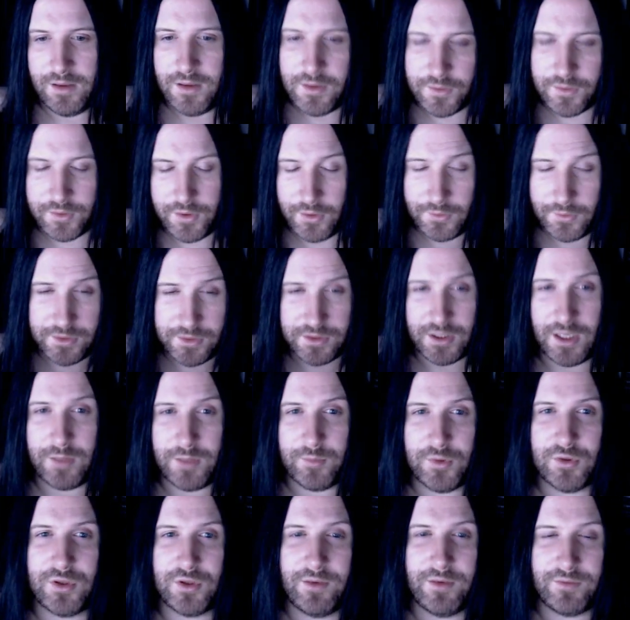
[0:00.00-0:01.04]
The only time you
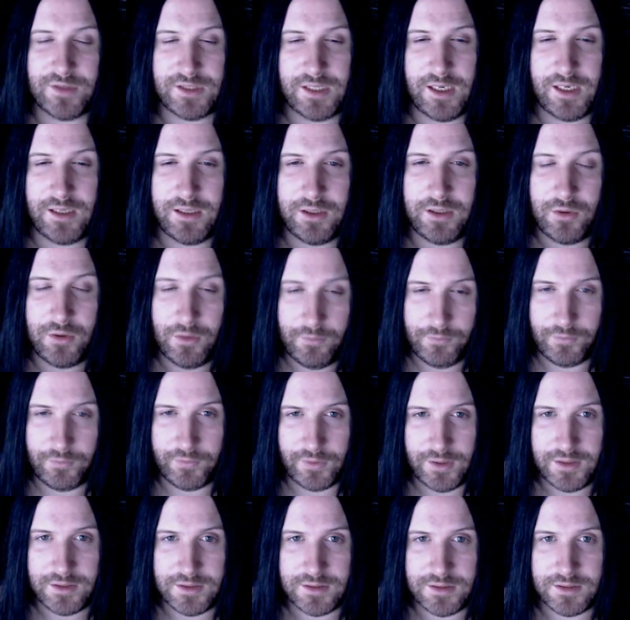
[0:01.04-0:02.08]
should ever see any
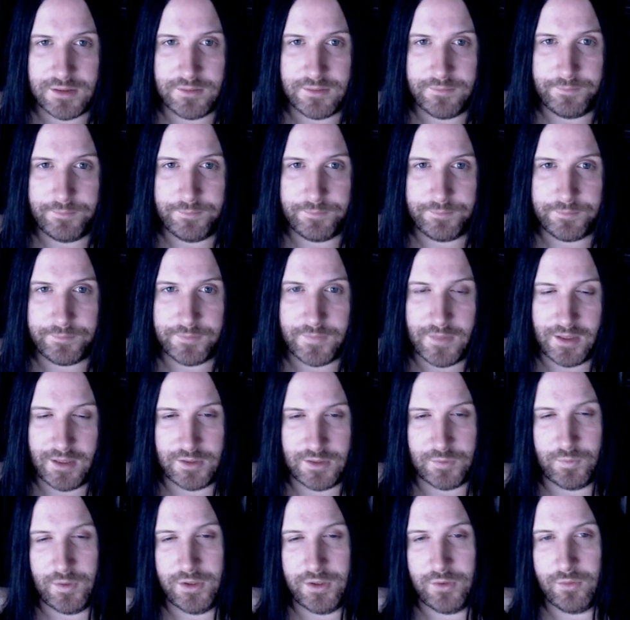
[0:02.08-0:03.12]
conflicts
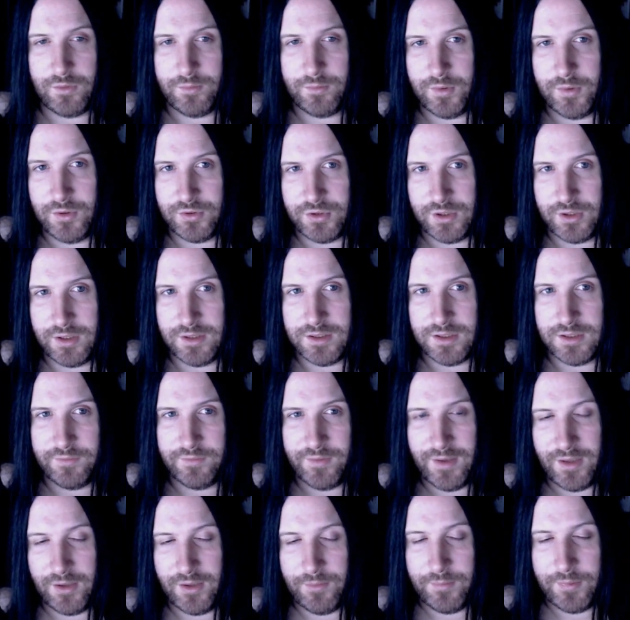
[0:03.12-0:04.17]
is when you are merging into
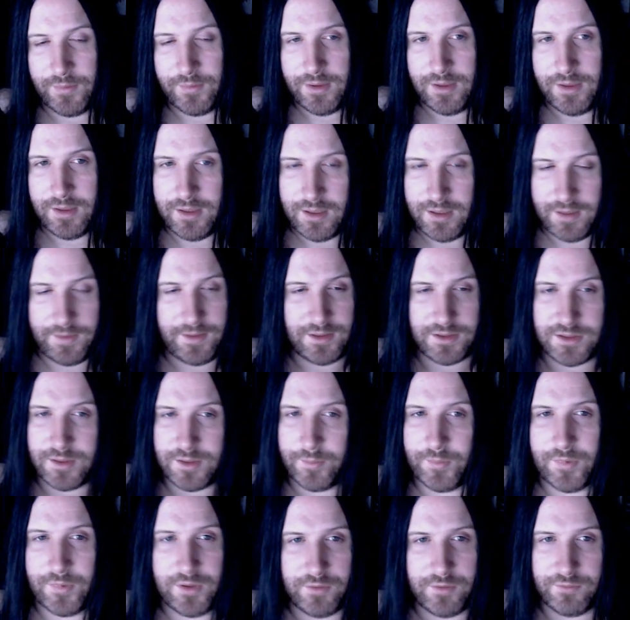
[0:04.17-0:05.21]
develop, and that's
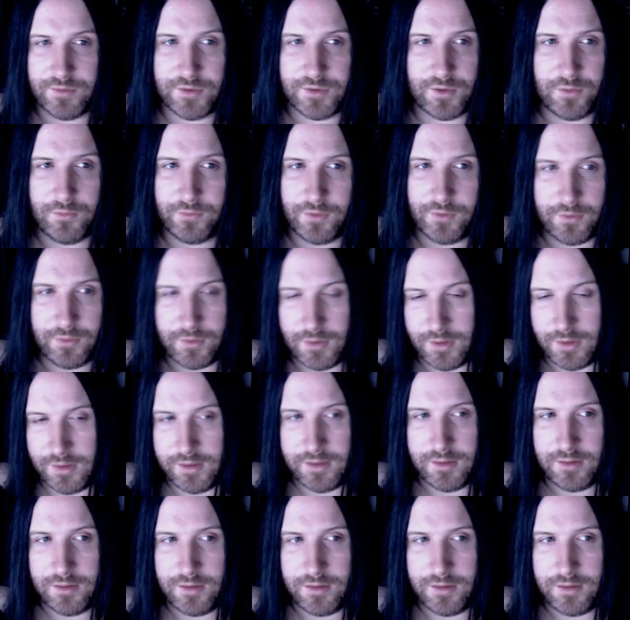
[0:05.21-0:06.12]
something you resolve locally.